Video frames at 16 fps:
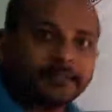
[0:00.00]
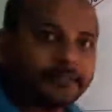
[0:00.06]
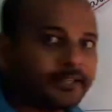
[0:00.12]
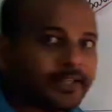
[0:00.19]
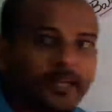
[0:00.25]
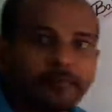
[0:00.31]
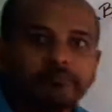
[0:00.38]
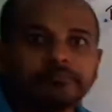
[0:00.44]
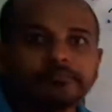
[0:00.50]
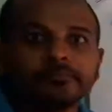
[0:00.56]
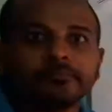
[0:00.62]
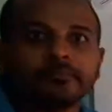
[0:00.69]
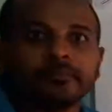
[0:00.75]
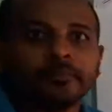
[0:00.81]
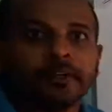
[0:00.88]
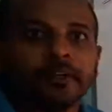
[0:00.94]
and same.
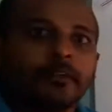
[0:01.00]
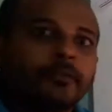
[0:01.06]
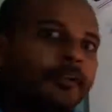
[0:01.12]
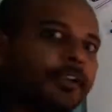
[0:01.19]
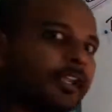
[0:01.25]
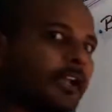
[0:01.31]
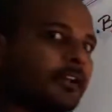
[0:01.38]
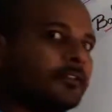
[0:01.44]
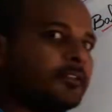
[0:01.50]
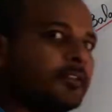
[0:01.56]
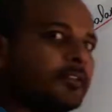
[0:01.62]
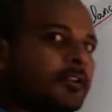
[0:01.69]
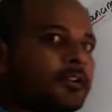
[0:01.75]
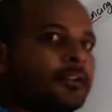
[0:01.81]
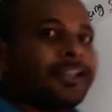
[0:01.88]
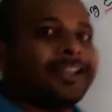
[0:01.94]
We can
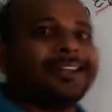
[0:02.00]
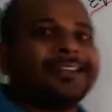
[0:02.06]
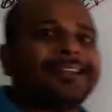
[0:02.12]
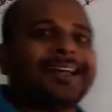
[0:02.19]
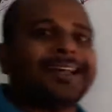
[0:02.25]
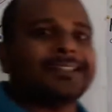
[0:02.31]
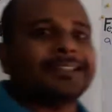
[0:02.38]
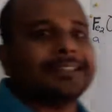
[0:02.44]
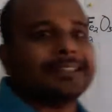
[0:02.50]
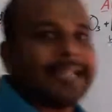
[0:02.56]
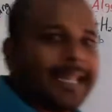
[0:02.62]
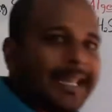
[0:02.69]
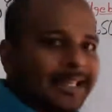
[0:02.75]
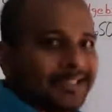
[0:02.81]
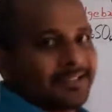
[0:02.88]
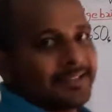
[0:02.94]
take it as
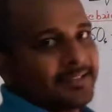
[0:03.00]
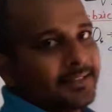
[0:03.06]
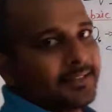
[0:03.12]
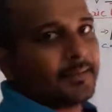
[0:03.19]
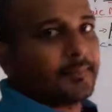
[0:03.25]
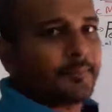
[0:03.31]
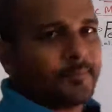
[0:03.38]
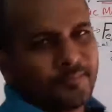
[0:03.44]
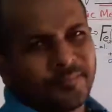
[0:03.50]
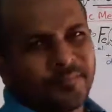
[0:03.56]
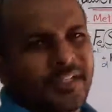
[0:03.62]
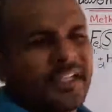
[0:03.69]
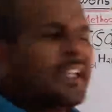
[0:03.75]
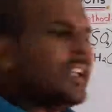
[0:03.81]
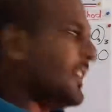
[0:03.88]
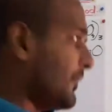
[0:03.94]
X.
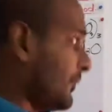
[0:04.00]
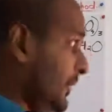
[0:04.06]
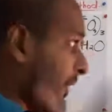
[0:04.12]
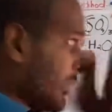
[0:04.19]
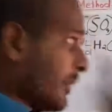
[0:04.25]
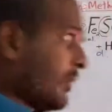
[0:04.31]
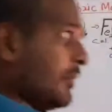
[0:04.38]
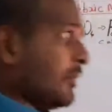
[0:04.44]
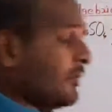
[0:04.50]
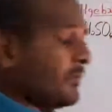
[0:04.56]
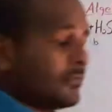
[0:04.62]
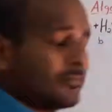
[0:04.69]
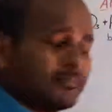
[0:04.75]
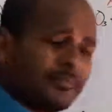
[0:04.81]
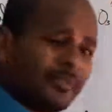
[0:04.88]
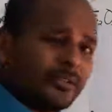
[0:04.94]
If we are not
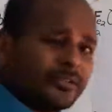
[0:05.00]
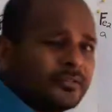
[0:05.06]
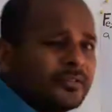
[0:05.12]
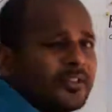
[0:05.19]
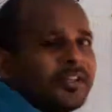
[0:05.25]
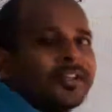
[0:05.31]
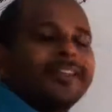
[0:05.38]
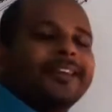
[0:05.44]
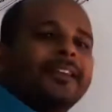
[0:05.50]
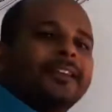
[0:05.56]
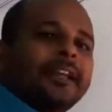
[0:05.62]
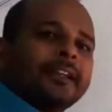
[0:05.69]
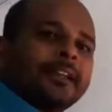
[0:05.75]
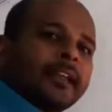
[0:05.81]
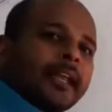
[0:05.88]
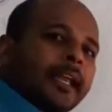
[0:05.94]
also taking it
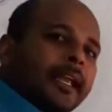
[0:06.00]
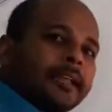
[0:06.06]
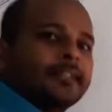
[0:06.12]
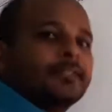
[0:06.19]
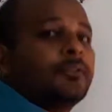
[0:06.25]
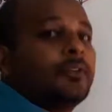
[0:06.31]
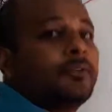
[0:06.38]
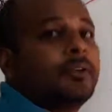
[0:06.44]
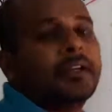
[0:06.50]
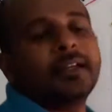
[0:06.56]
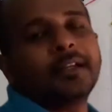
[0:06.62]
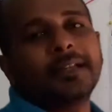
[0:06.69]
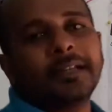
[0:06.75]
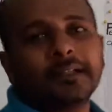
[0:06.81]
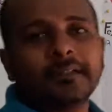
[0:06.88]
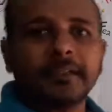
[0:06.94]
as X, we will
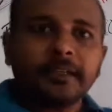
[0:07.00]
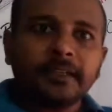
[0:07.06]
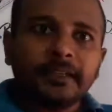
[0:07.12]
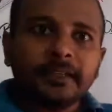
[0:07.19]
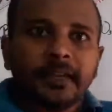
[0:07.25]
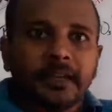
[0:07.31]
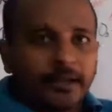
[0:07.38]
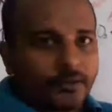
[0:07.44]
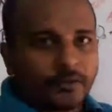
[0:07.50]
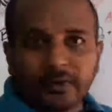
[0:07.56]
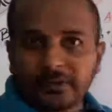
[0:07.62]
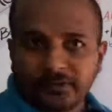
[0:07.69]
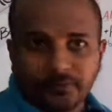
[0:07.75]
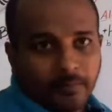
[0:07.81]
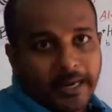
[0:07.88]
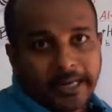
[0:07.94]
get the
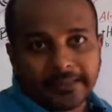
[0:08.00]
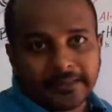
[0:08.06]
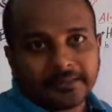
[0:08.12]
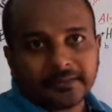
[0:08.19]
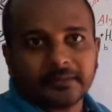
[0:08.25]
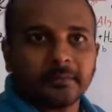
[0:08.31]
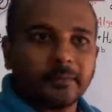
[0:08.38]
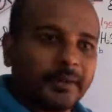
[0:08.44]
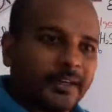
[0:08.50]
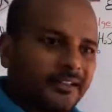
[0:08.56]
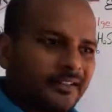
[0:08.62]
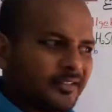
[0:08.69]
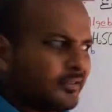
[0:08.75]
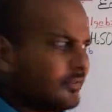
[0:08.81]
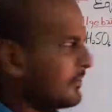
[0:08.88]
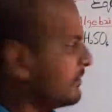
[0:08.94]
equation balanced. But
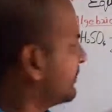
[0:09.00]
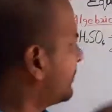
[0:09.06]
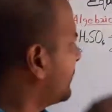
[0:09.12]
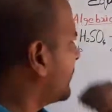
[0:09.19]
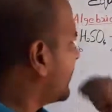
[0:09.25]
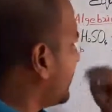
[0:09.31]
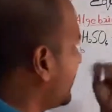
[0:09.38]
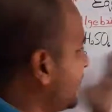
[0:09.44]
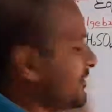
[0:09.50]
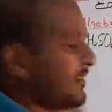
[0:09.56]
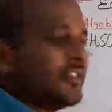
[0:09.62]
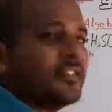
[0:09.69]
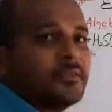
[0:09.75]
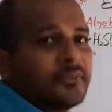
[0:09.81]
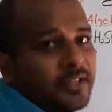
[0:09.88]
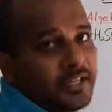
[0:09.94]
for
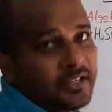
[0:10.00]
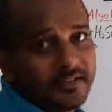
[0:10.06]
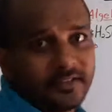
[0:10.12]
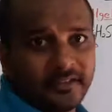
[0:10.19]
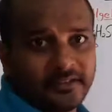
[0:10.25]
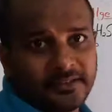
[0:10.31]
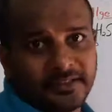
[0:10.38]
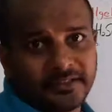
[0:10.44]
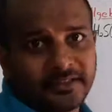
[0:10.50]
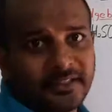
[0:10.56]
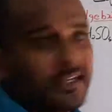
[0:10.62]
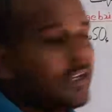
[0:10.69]
easiness we are taking it.